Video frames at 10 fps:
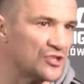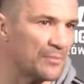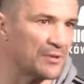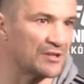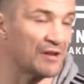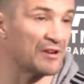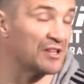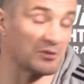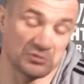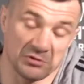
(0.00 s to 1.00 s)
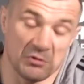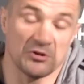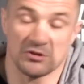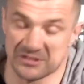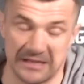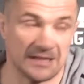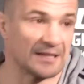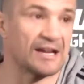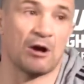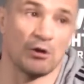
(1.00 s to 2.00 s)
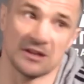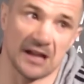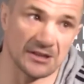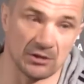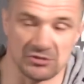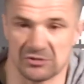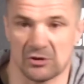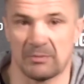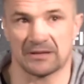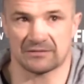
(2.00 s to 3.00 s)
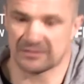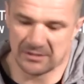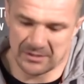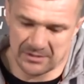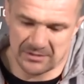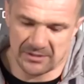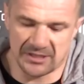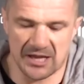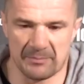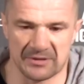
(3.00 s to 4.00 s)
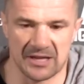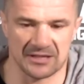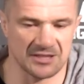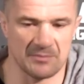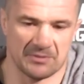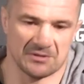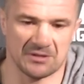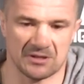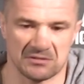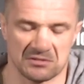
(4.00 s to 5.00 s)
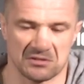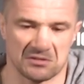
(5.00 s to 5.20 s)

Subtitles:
champion at the time, Randy Couture. Who knows? Only God knows, you know. But it happened like it happened, and